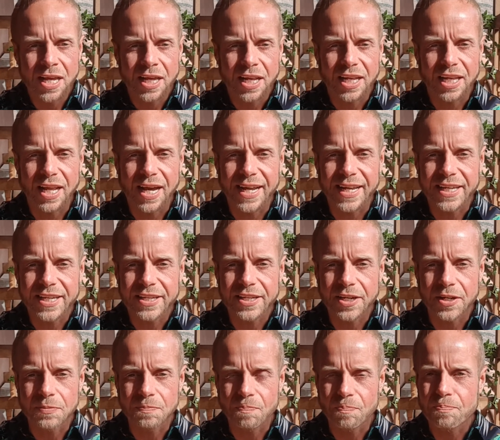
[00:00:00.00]
Like
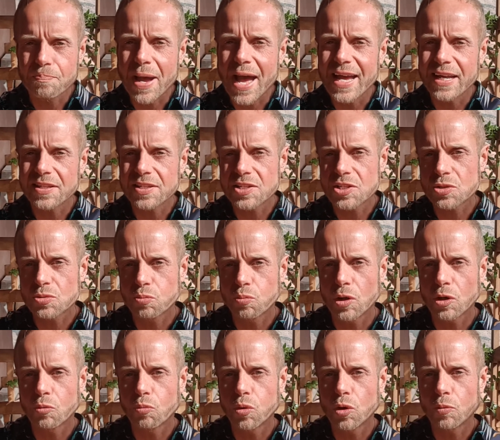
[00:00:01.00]
pets
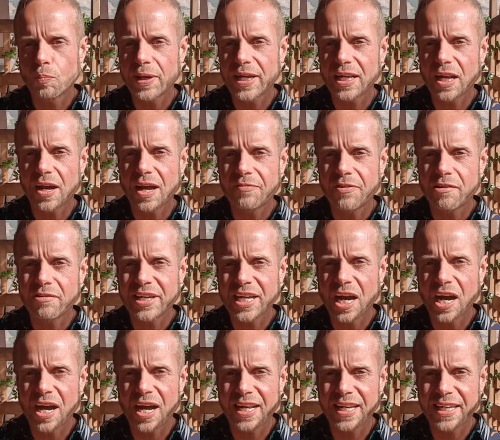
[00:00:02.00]
will be like very
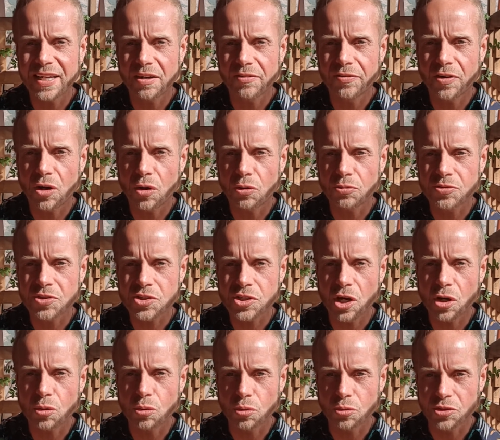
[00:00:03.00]
highly evolved
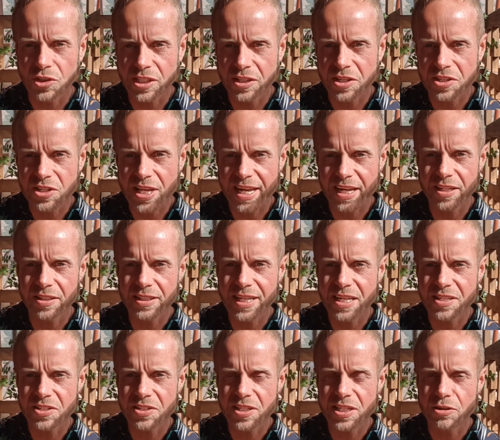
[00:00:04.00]
souls in the second
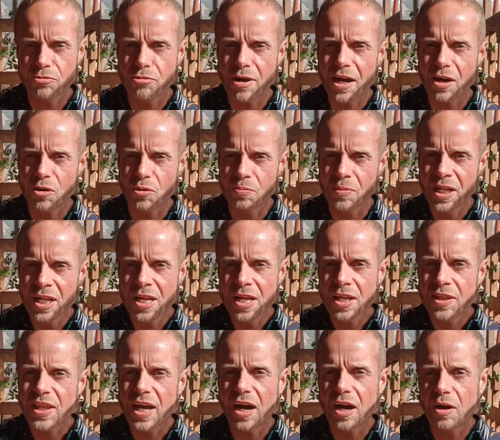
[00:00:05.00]
density realm
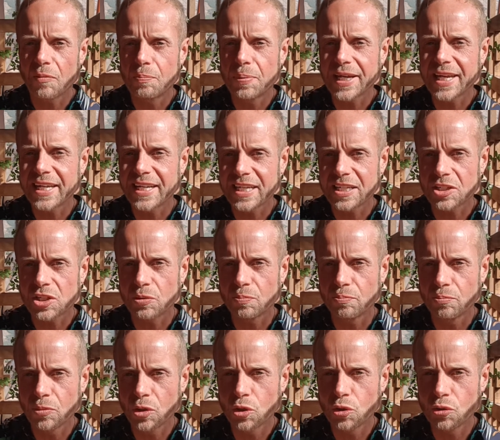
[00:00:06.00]
that are beginning to
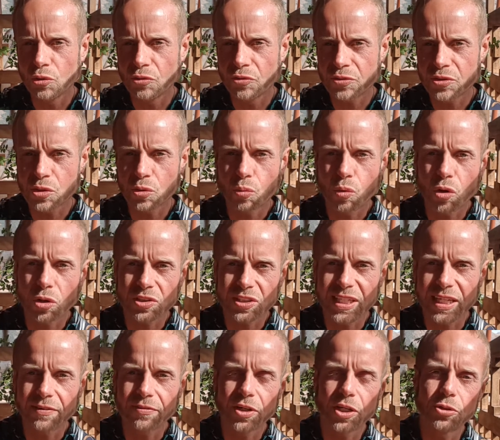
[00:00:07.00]
move towards
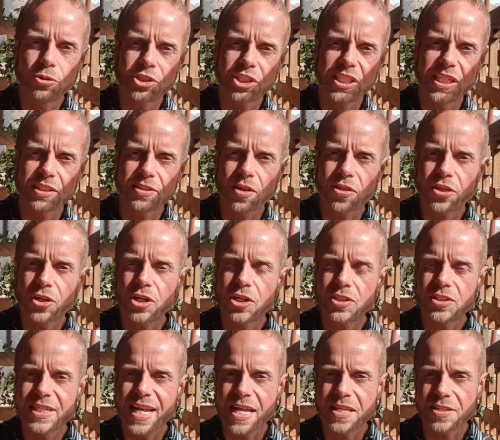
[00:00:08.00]
the evolution into
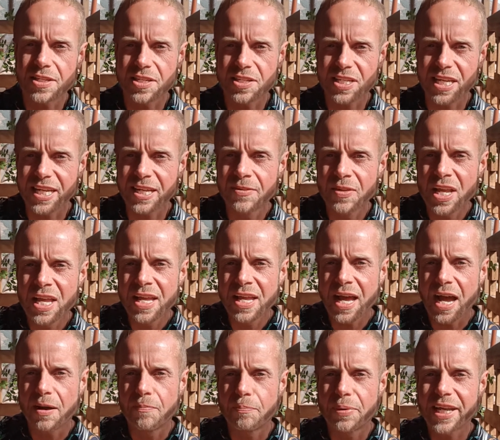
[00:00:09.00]
third density
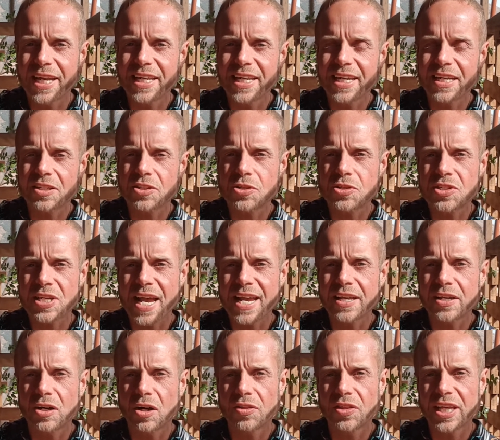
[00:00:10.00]
and beginning to
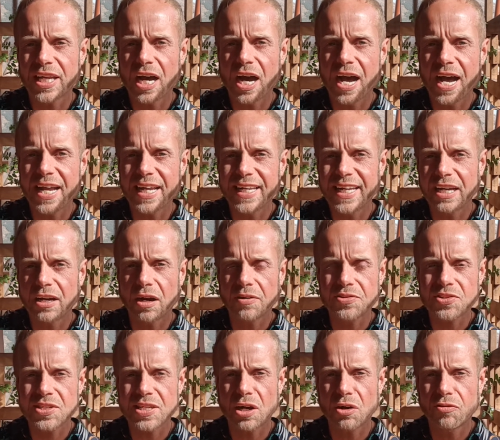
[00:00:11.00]
take on the idea of
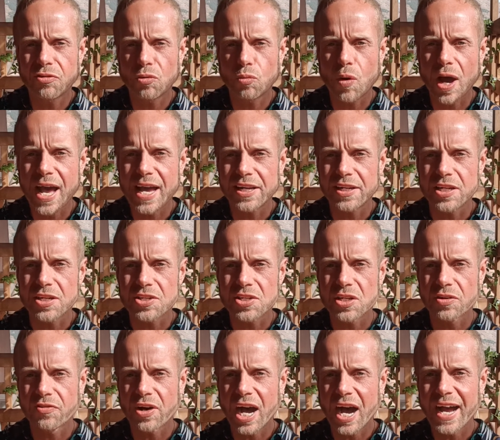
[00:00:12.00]
self-awareness,
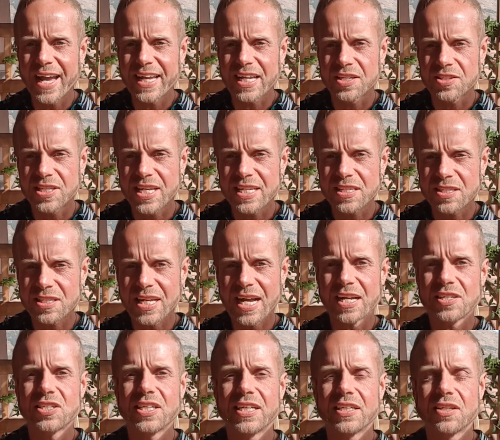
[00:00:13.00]
of I exist
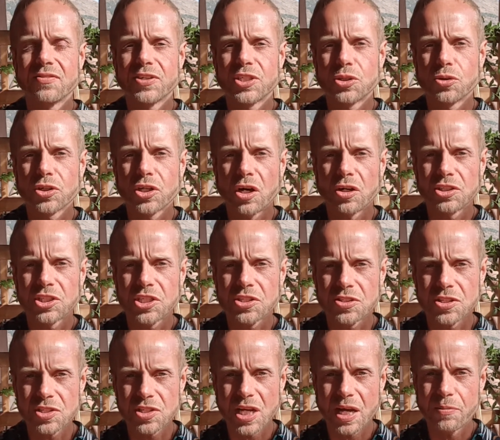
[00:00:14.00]
as an individual
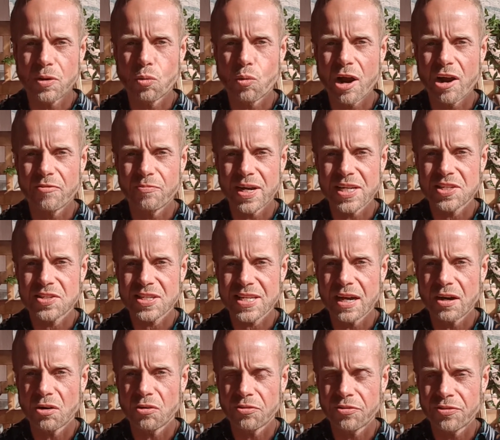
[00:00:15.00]
consciousness, I'm aware of
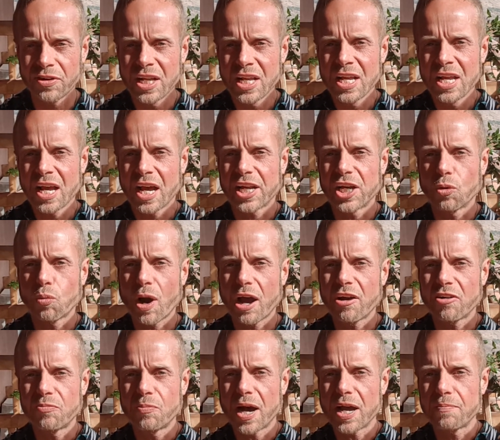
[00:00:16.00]
myself and aware
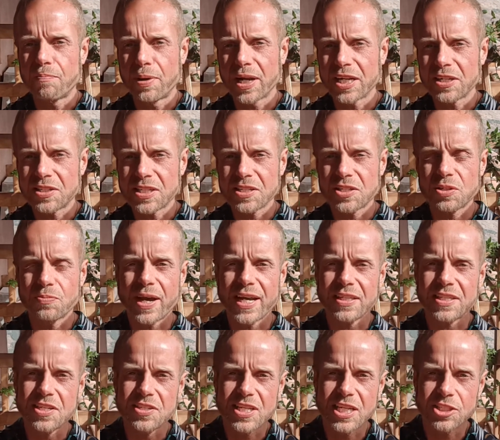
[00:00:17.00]
of my ability to make
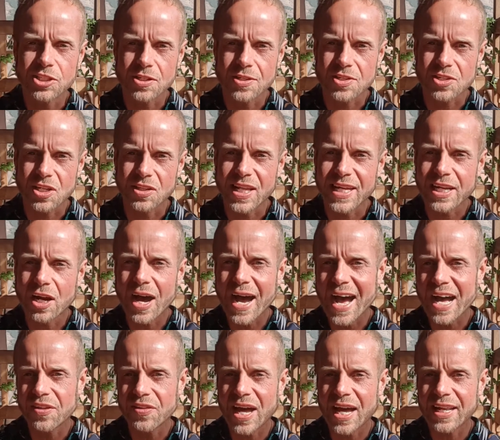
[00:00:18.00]
decisions. And they're not
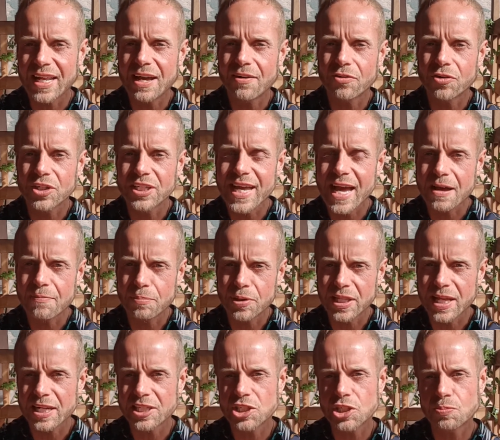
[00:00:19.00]
at that level yet, but
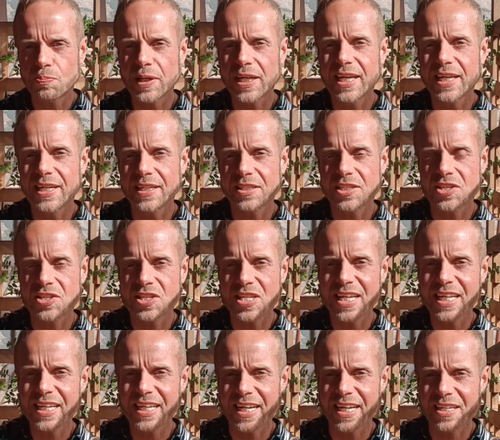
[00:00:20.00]
they're just beginning to
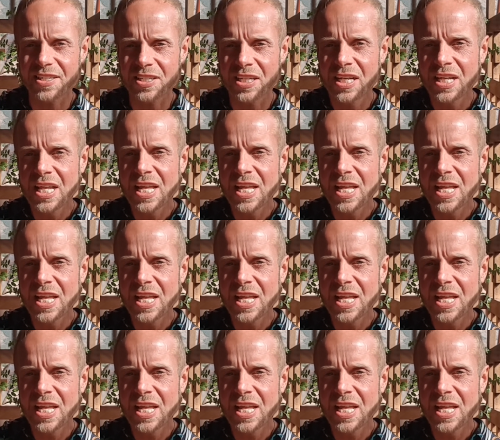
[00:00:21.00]
seek it.